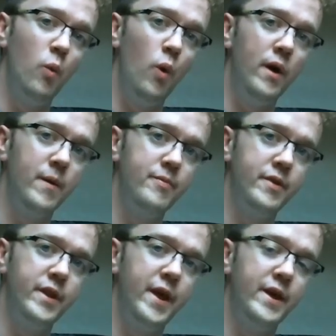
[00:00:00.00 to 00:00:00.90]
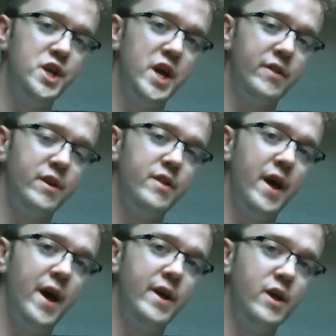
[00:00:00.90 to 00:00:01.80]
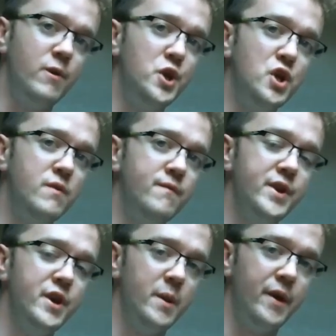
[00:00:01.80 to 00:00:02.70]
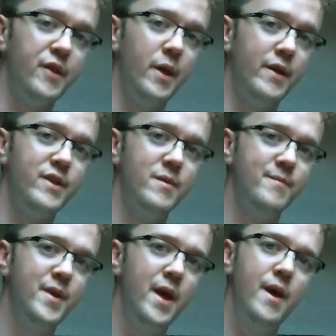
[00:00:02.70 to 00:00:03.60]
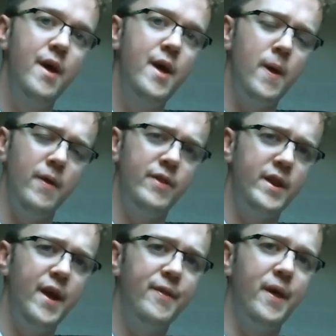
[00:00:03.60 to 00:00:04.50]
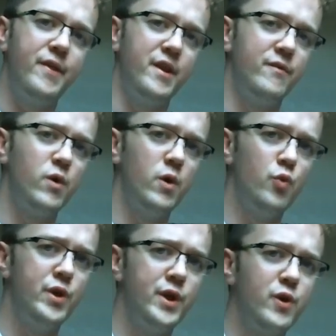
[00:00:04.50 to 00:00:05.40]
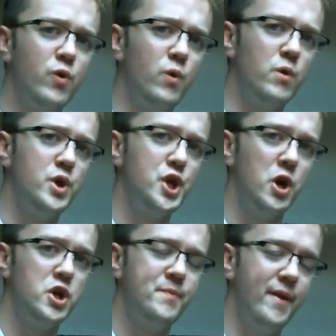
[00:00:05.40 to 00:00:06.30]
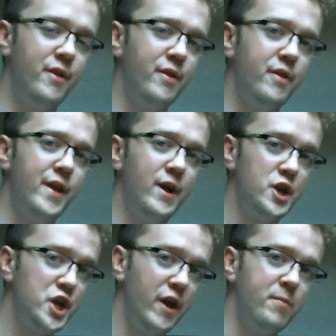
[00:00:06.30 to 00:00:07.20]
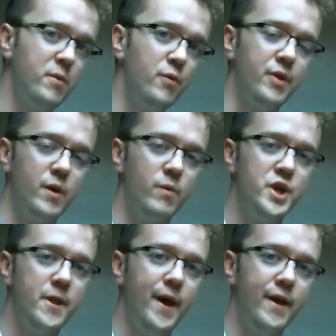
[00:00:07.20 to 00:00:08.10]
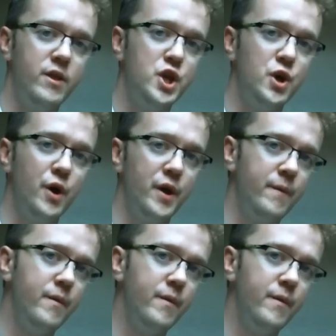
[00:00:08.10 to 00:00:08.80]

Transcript: and welcome to today's jazz guitar YouTube video licks lesson. In today's lesson I've got a really cool George Benson style jazz blues lick which I'd like to show you.